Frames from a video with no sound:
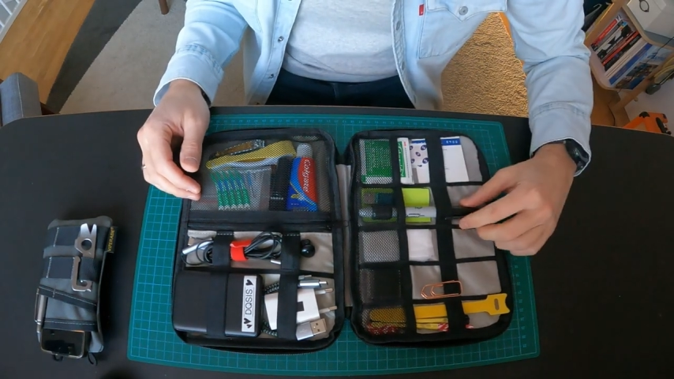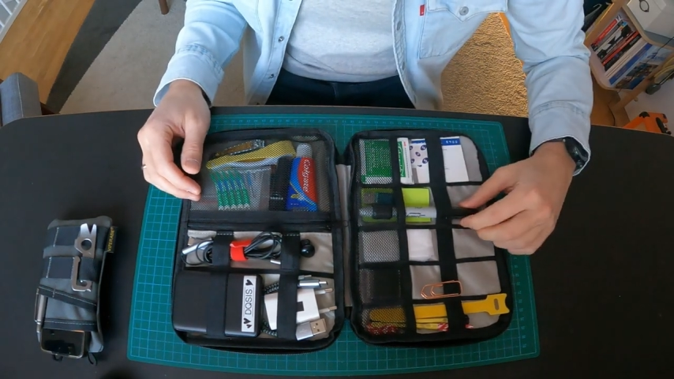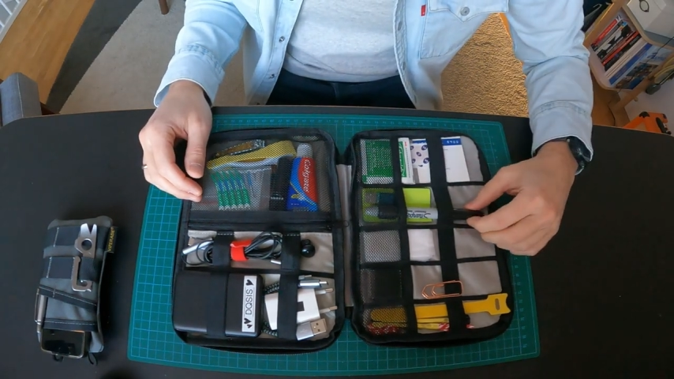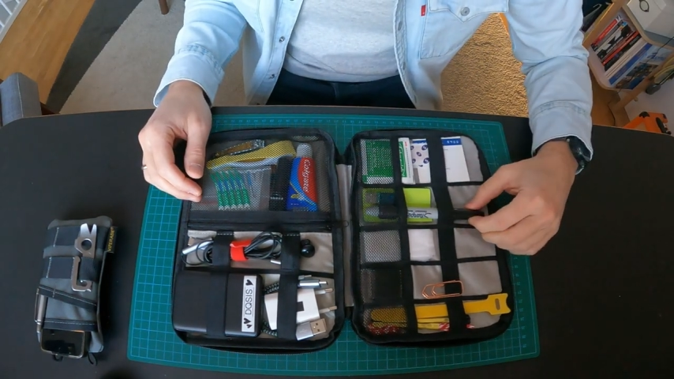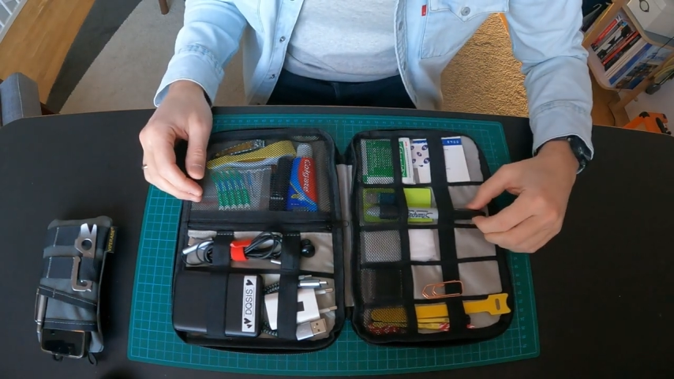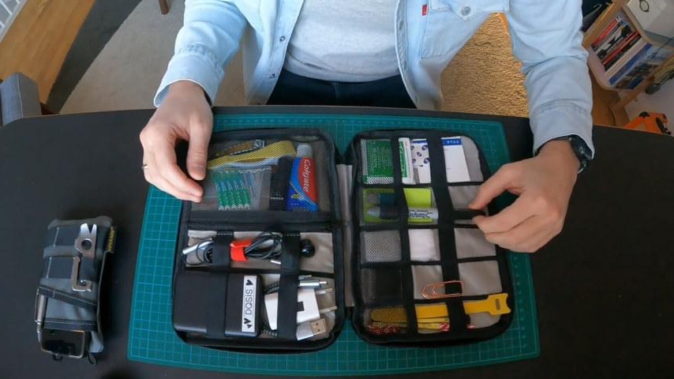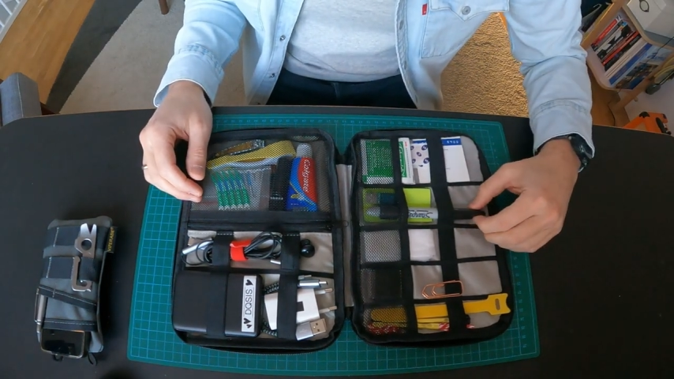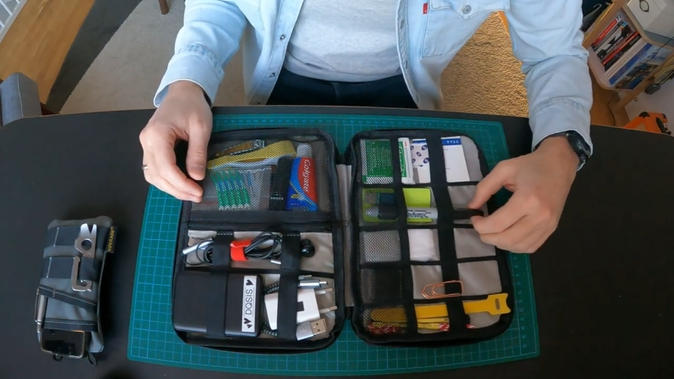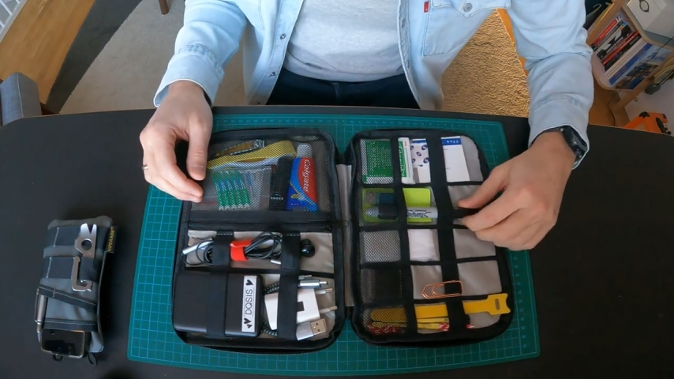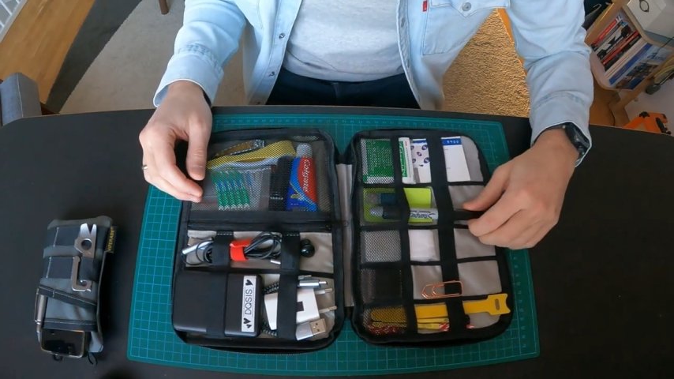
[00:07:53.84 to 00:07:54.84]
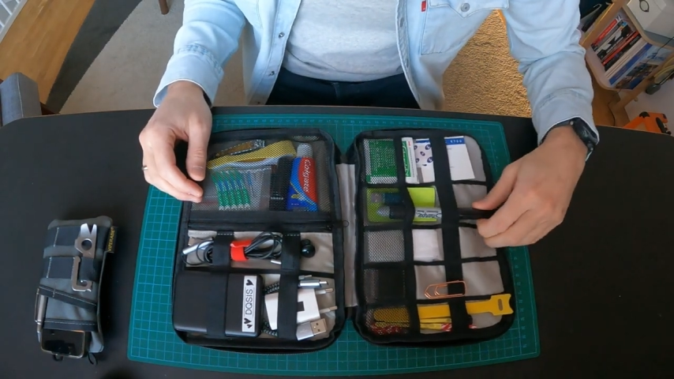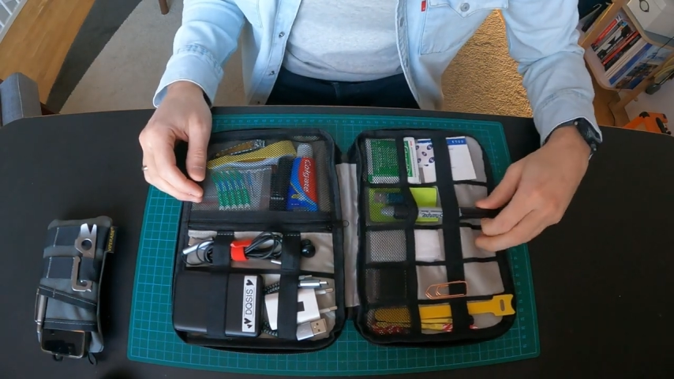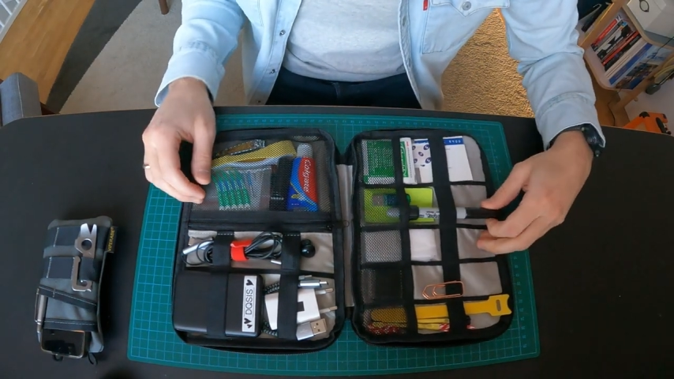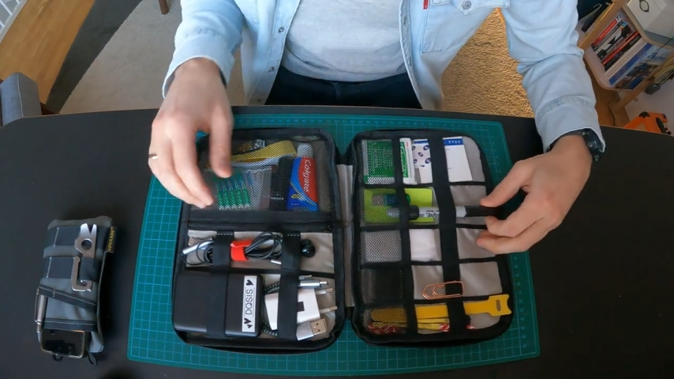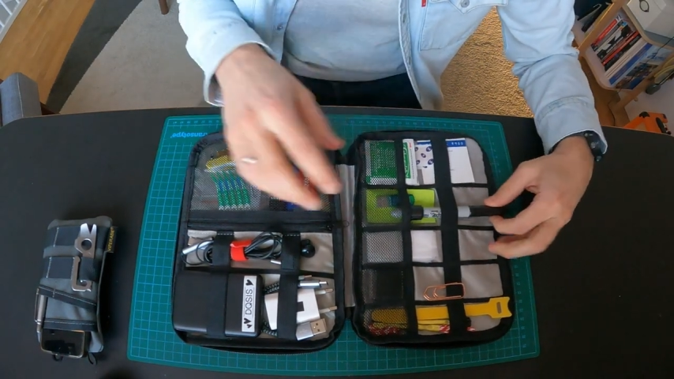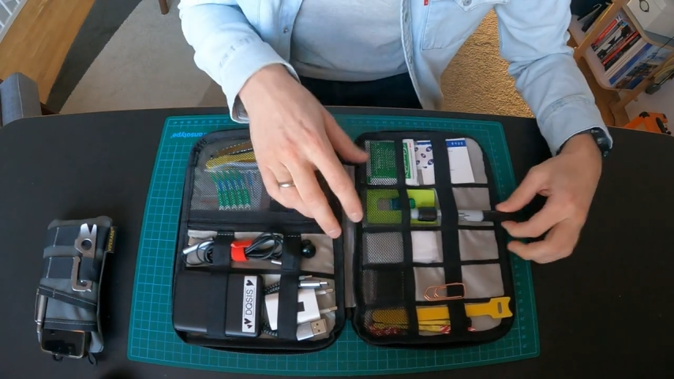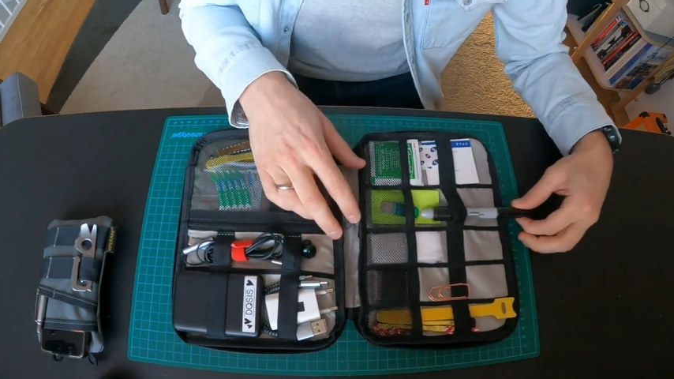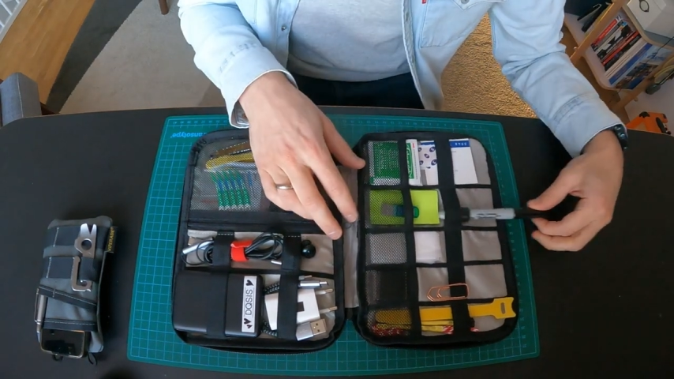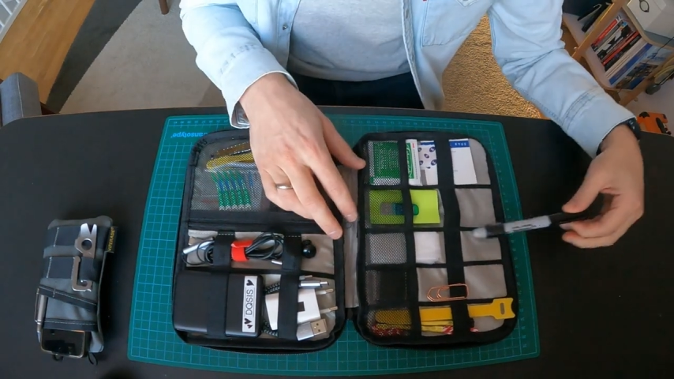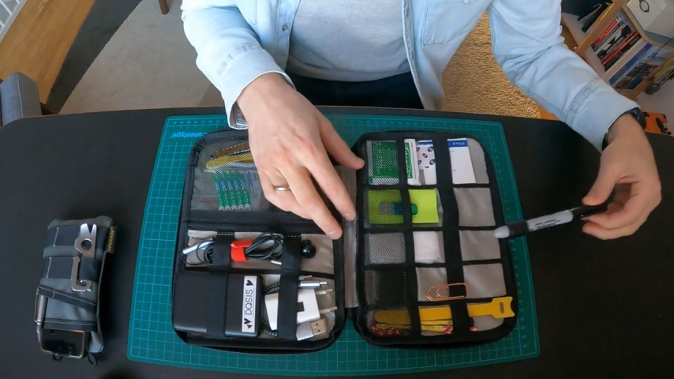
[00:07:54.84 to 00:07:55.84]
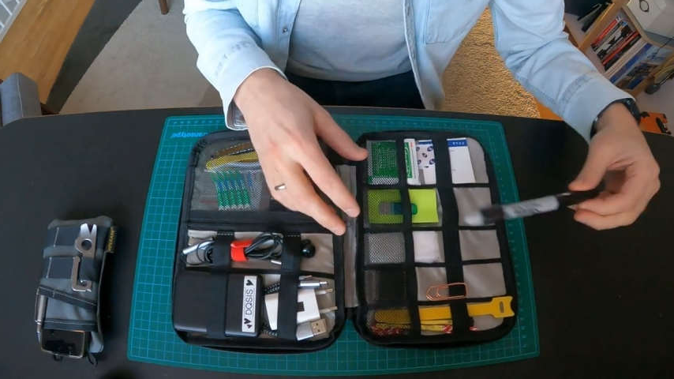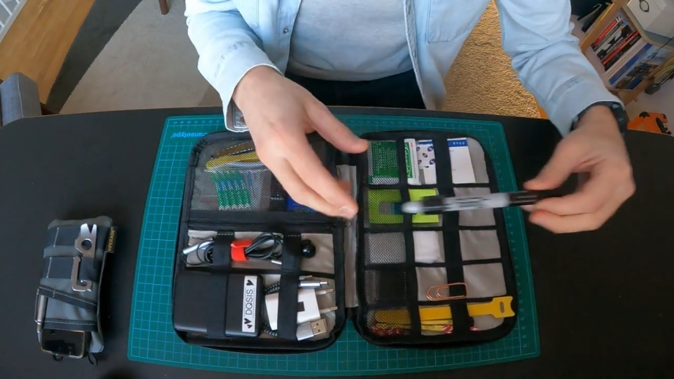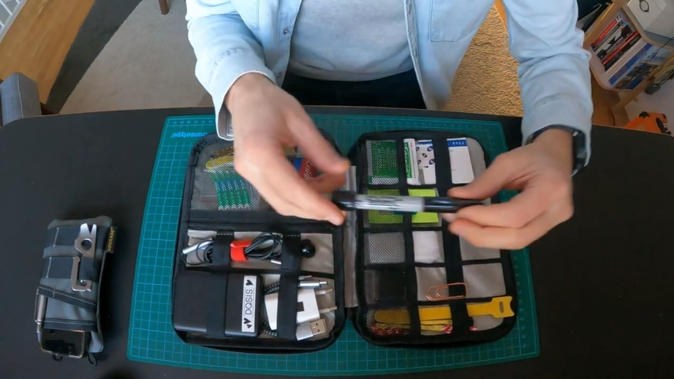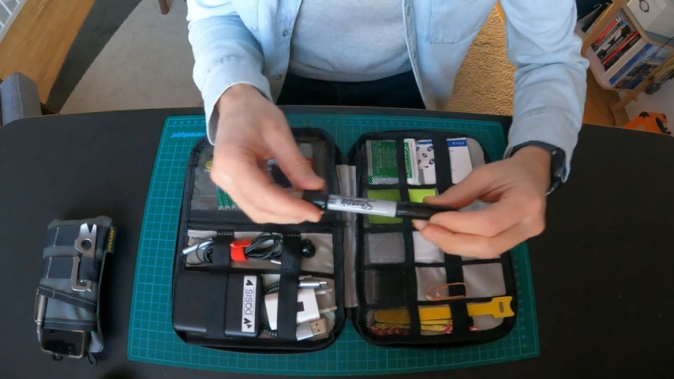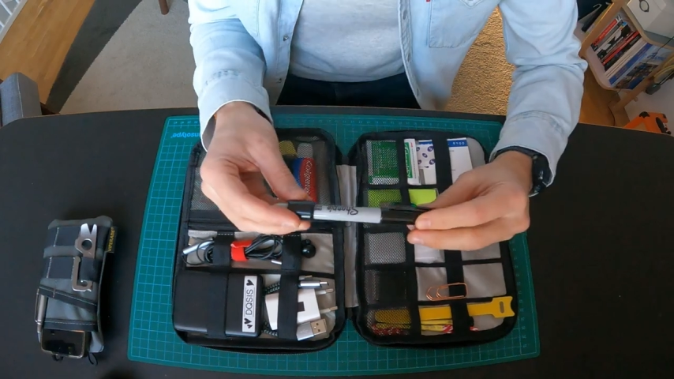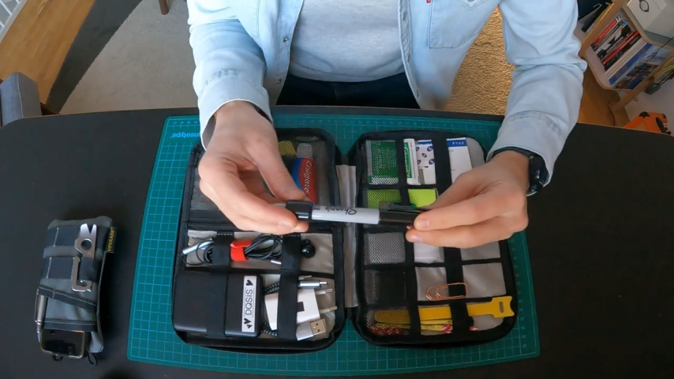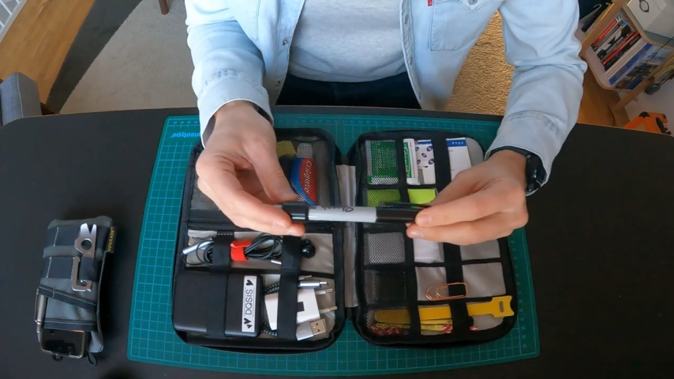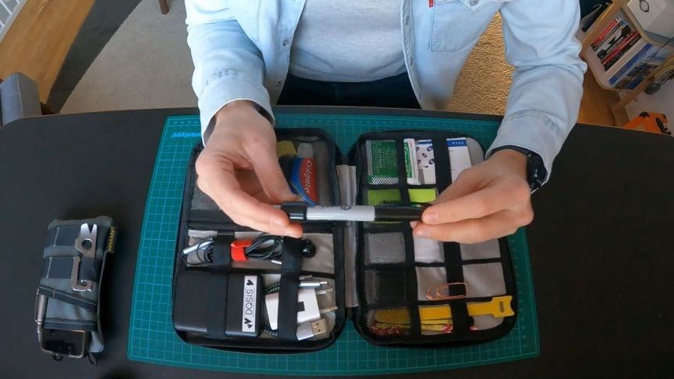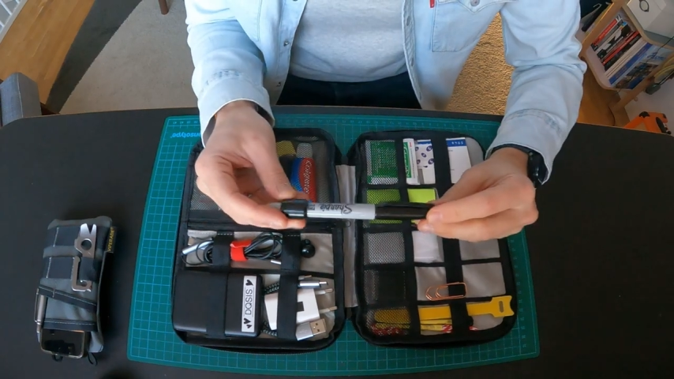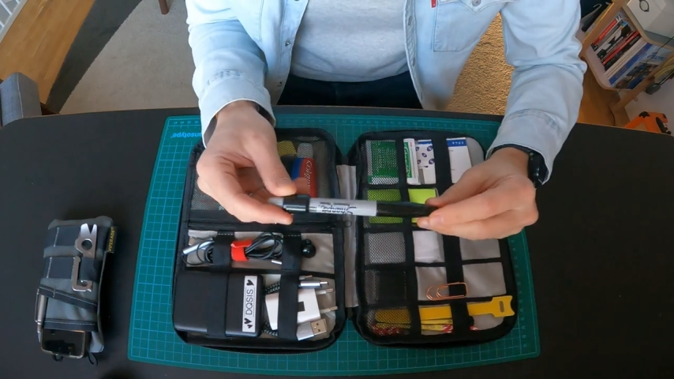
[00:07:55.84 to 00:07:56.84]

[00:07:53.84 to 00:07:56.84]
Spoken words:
Nobody's mouth can be seen.